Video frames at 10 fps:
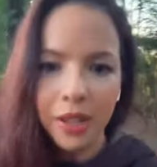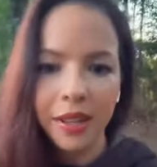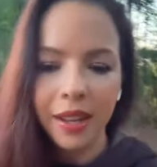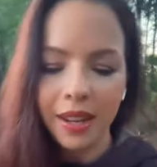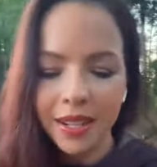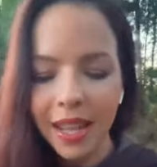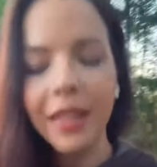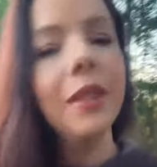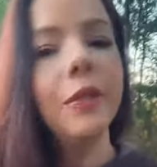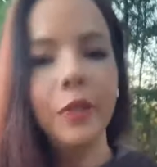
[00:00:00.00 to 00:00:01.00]
And a
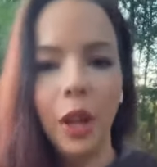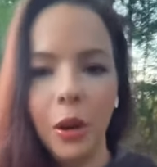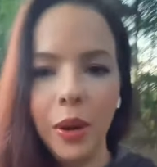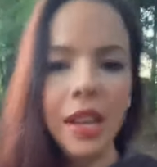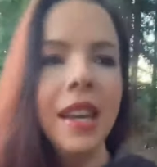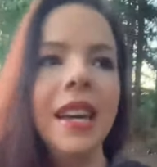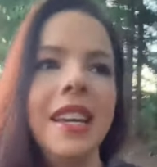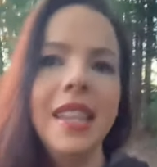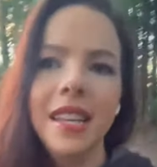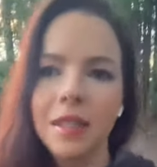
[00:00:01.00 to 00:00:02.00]
daily flow
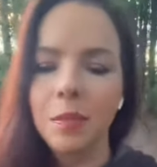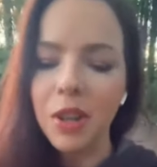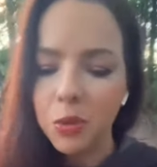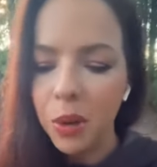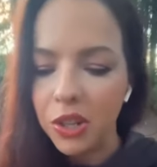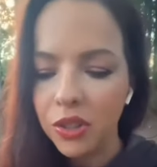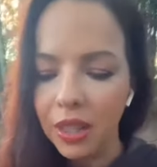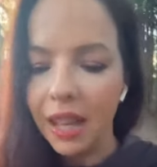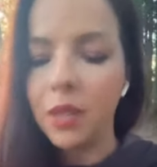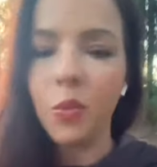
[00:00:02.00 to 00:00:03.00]
is much, much
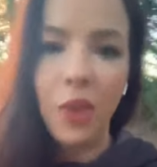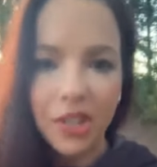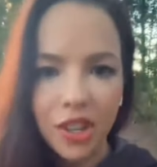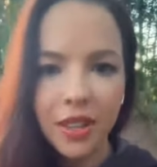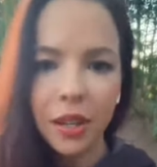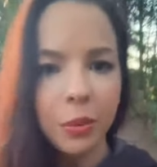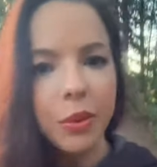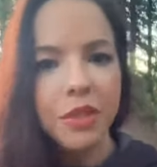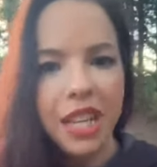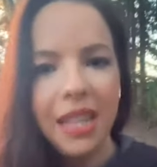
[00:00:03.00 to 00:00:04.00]
less rigid than a
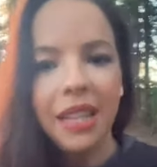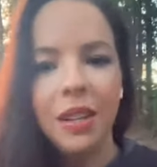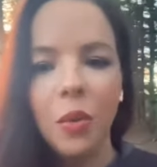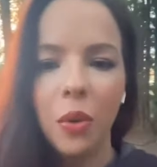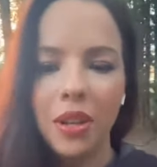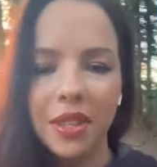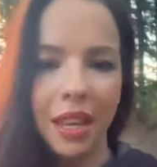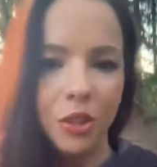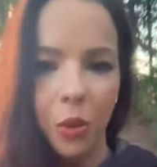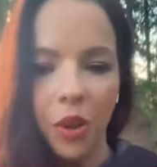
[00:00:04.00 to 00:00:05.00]
routine or a
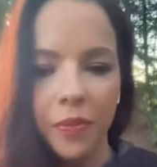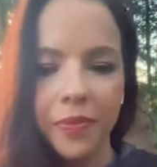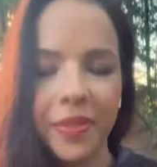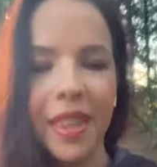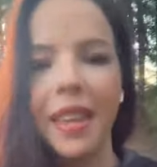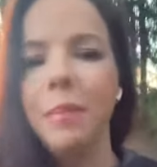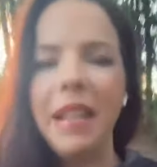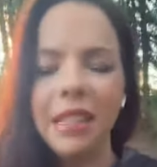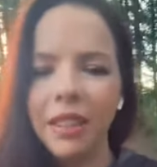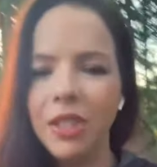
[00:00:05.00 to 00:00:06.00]
schedule. It
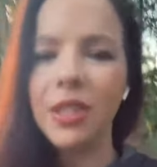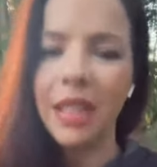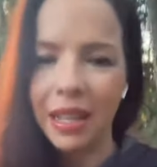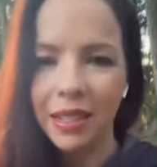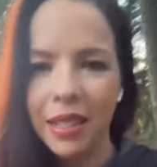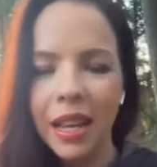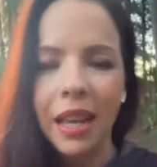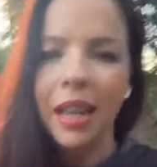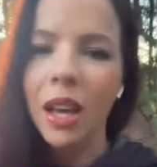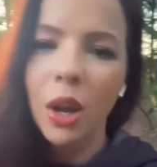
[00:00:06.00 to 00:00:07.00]
basically just says,
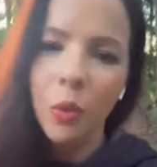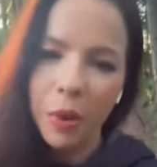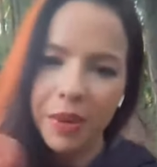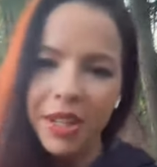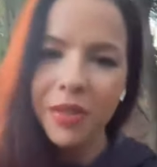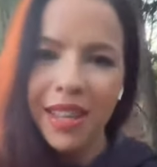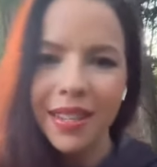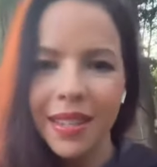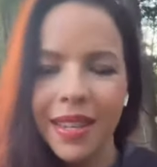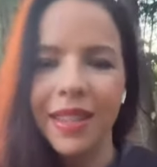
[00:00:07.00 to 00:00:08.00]
when we do
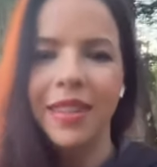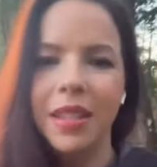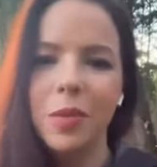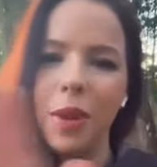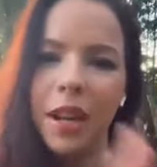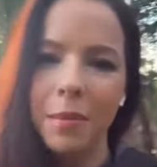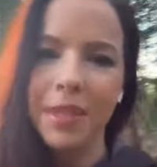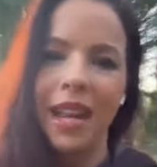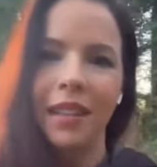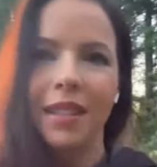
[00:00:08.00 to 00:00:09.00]
this, this is what comes
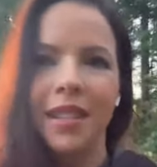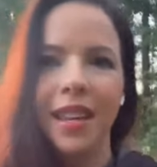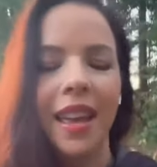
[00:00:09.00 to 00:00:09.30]
next.